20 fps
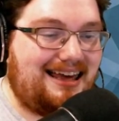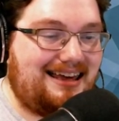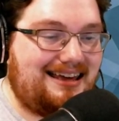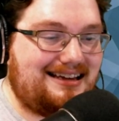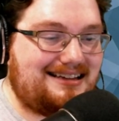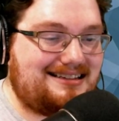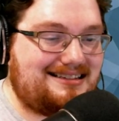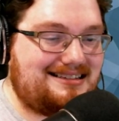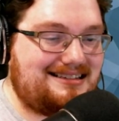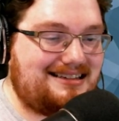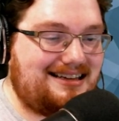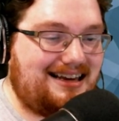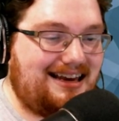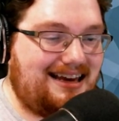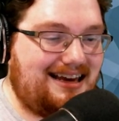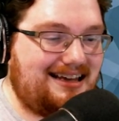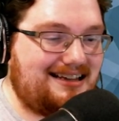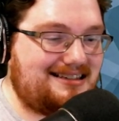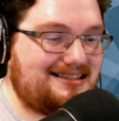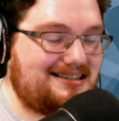it
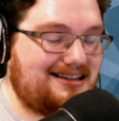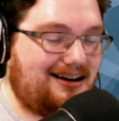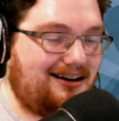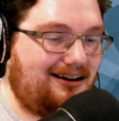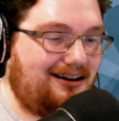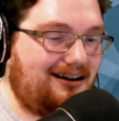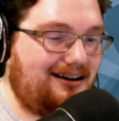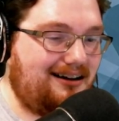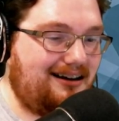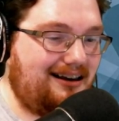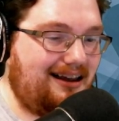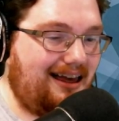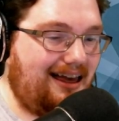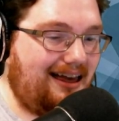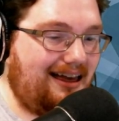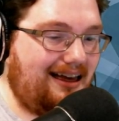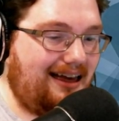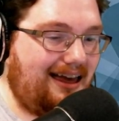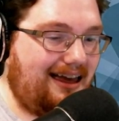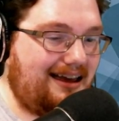hits on
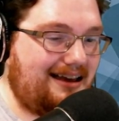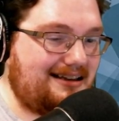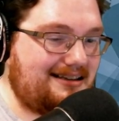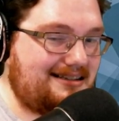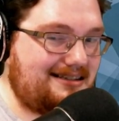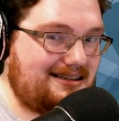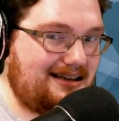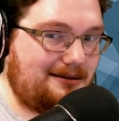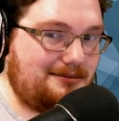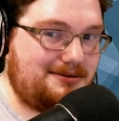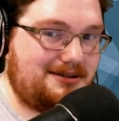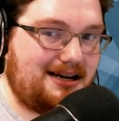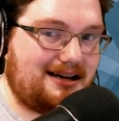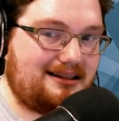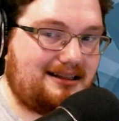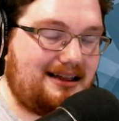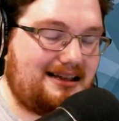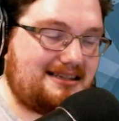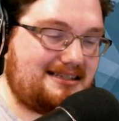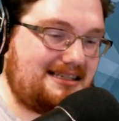a
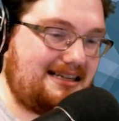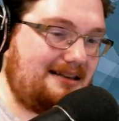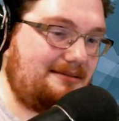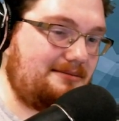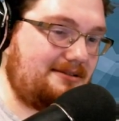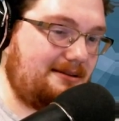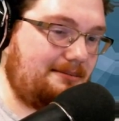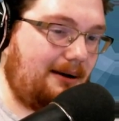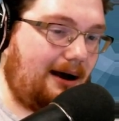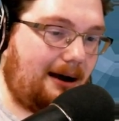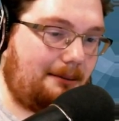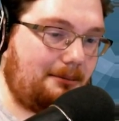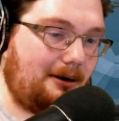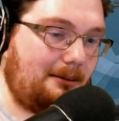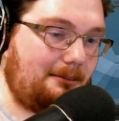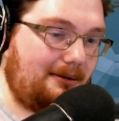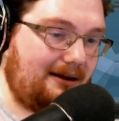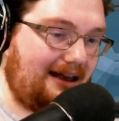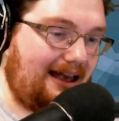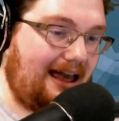subject that seems to pop
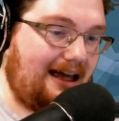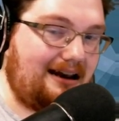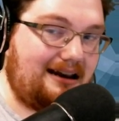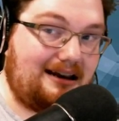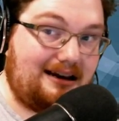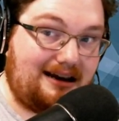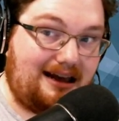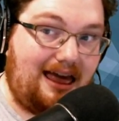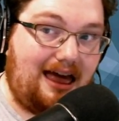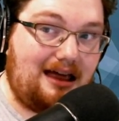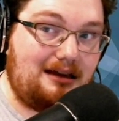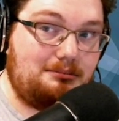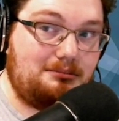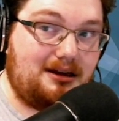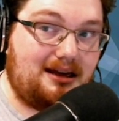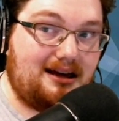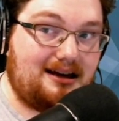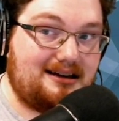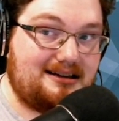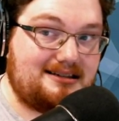up again and again
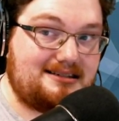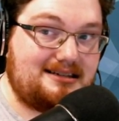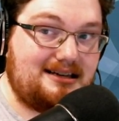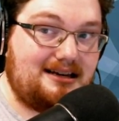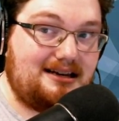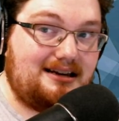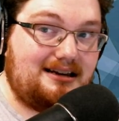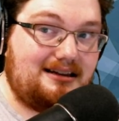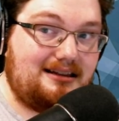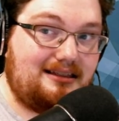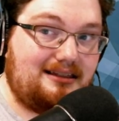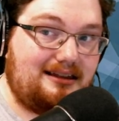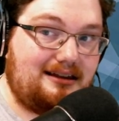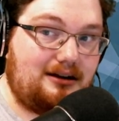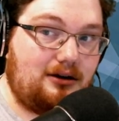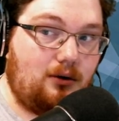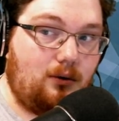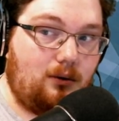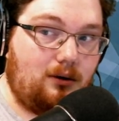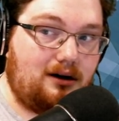because the
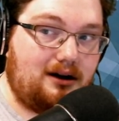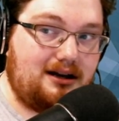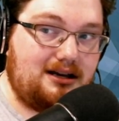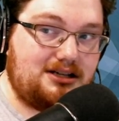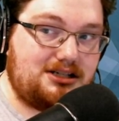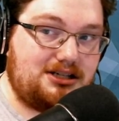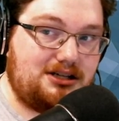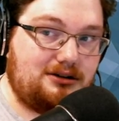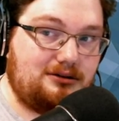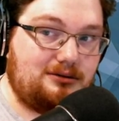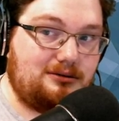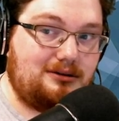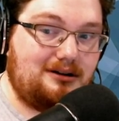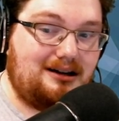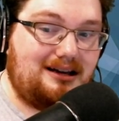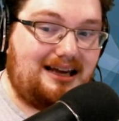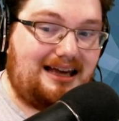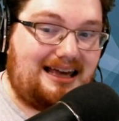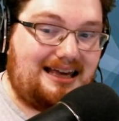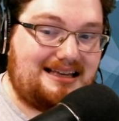core issue
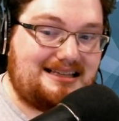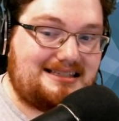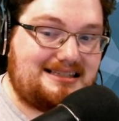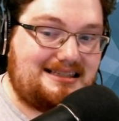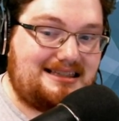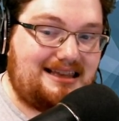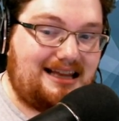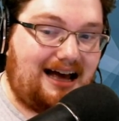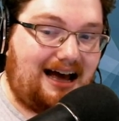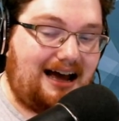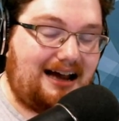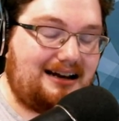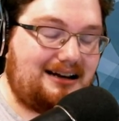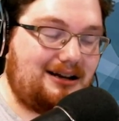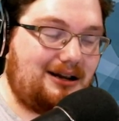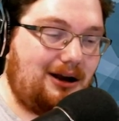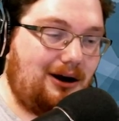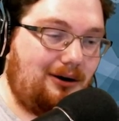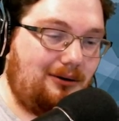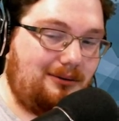is
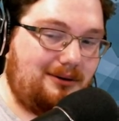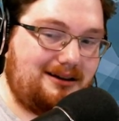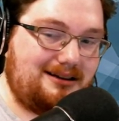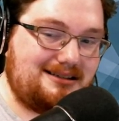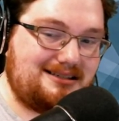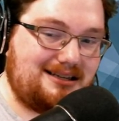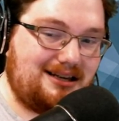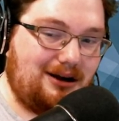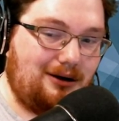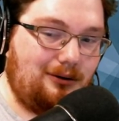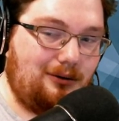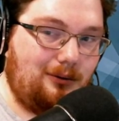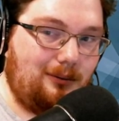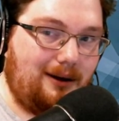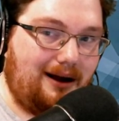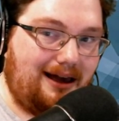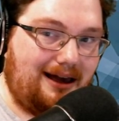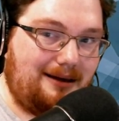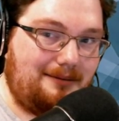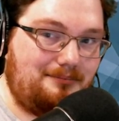not going to go
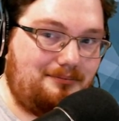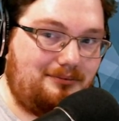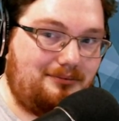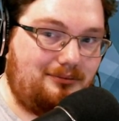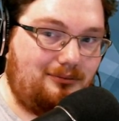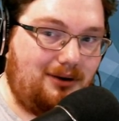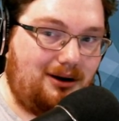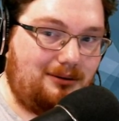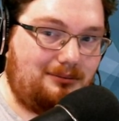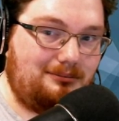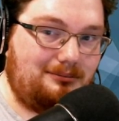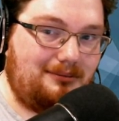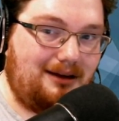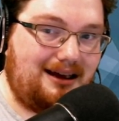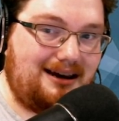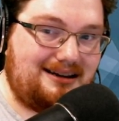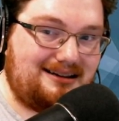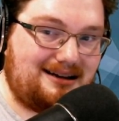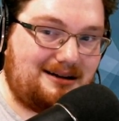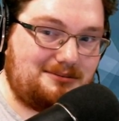away, well,
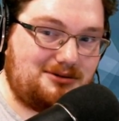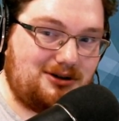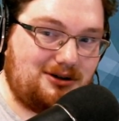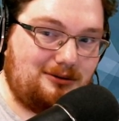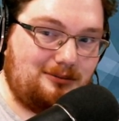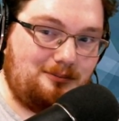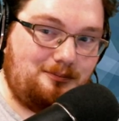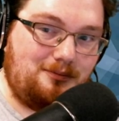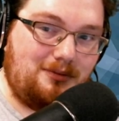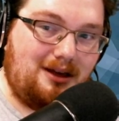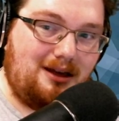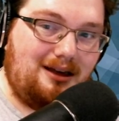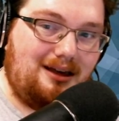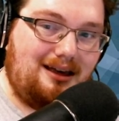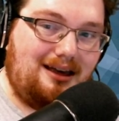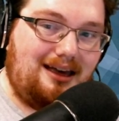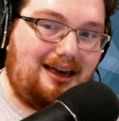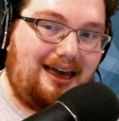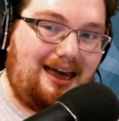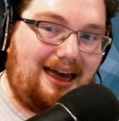anytime soon.
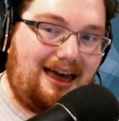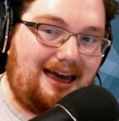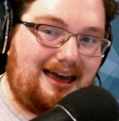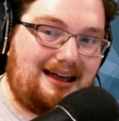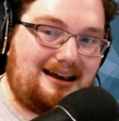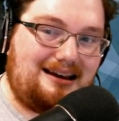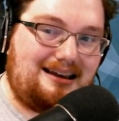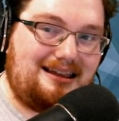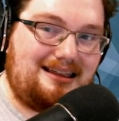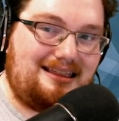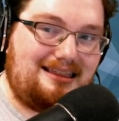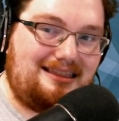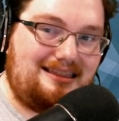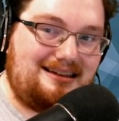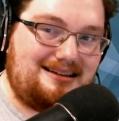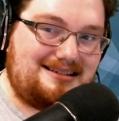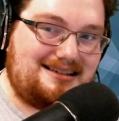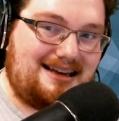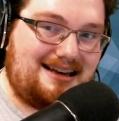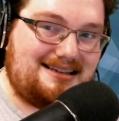And
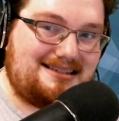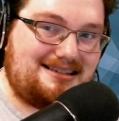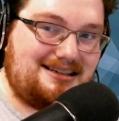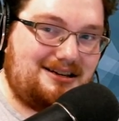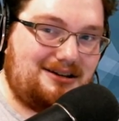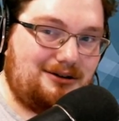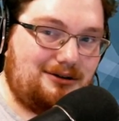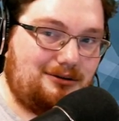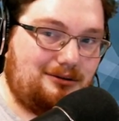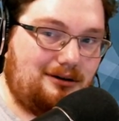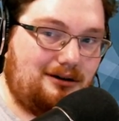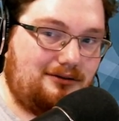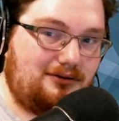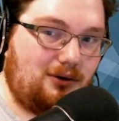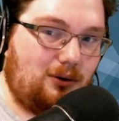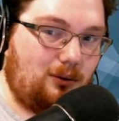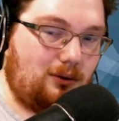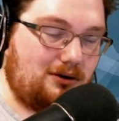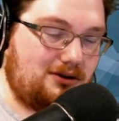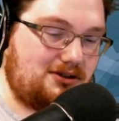this has to do, of
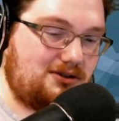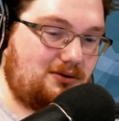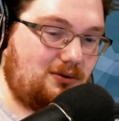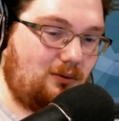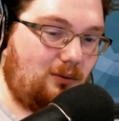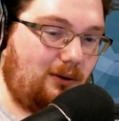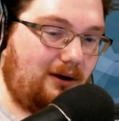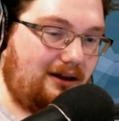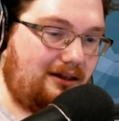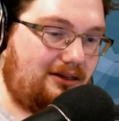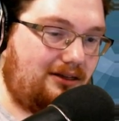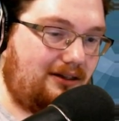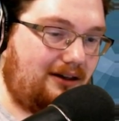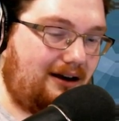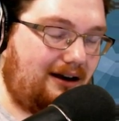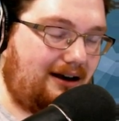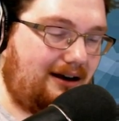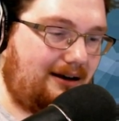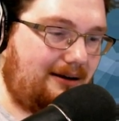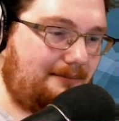course, with
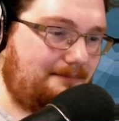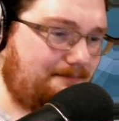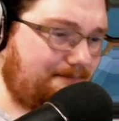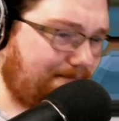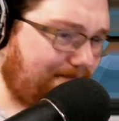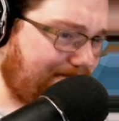uh,